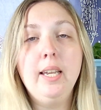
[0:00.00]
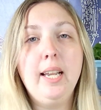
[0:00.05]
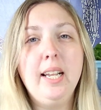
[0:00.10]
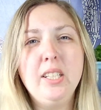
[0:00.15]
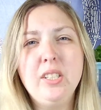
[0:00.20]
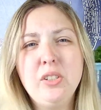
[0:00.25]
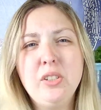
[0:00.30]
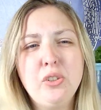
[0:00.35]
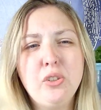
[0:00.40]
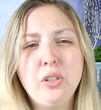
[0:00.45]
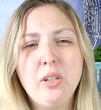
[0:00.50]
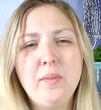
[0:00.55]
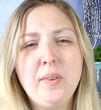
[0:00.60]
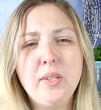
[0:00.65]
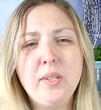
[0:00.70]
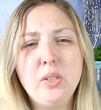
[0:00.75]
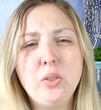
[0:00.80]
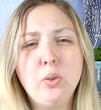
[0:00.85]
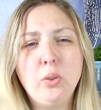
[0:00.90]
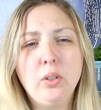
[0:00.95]
It's unsure if
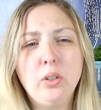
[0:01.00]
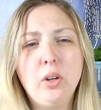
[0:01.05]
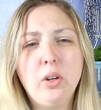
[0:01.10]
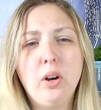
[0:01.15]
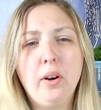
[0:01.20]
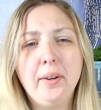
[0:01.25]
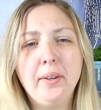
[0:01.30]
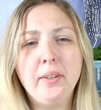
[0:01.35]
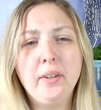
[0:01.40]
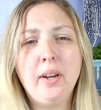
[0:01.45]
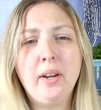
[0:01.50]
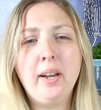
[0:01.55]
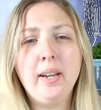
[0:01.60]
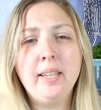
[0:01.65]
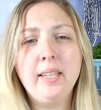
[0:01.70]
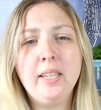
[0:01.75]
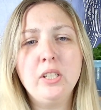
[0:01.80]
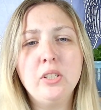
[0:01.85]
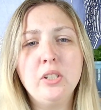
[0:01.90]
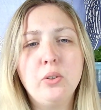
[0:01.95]
he stole a car or
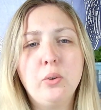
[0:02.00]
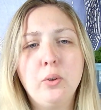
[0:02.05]
not,